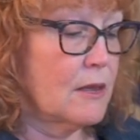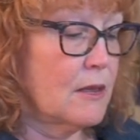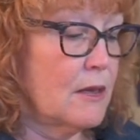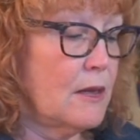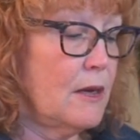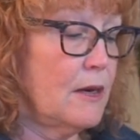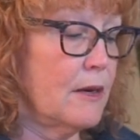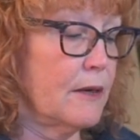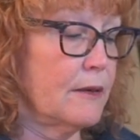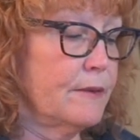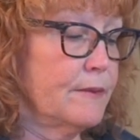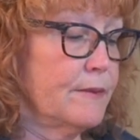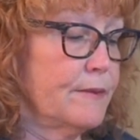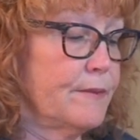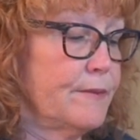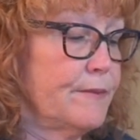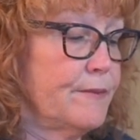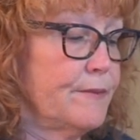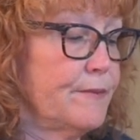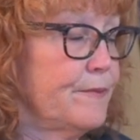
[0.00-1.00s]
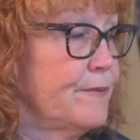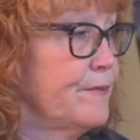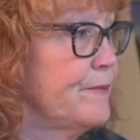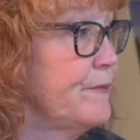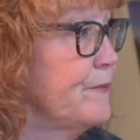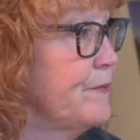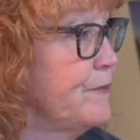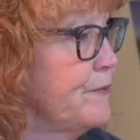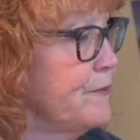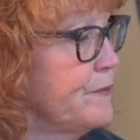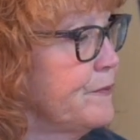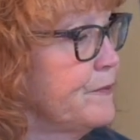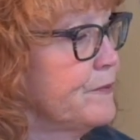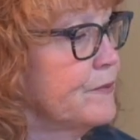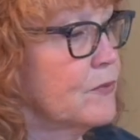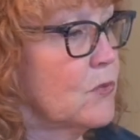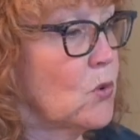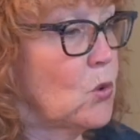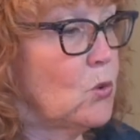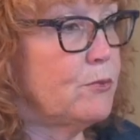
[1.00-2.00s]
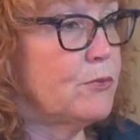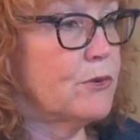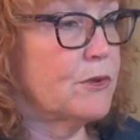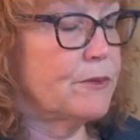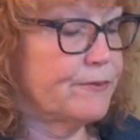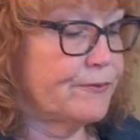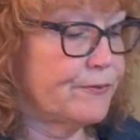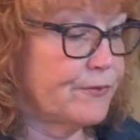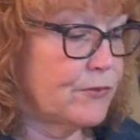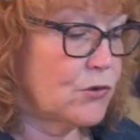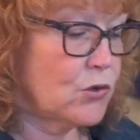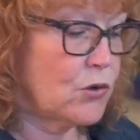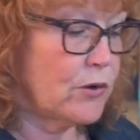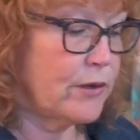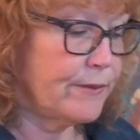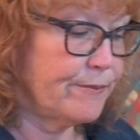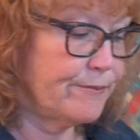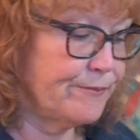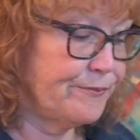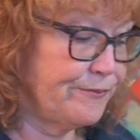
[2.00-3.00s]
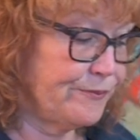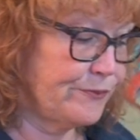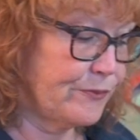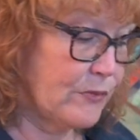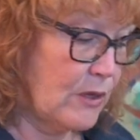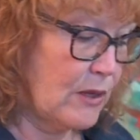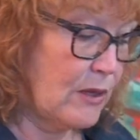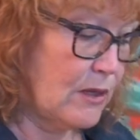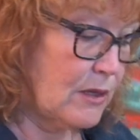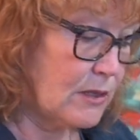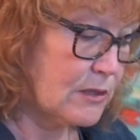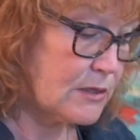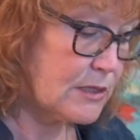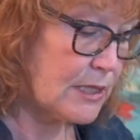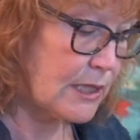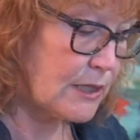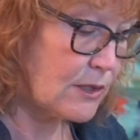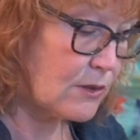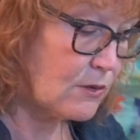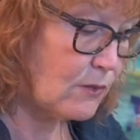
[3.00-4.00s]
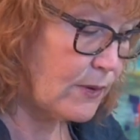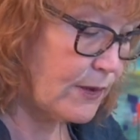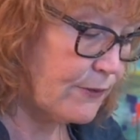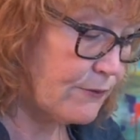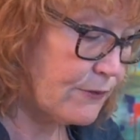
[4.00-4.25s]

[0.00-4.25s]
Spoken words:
There. Oops, sorry. Take it away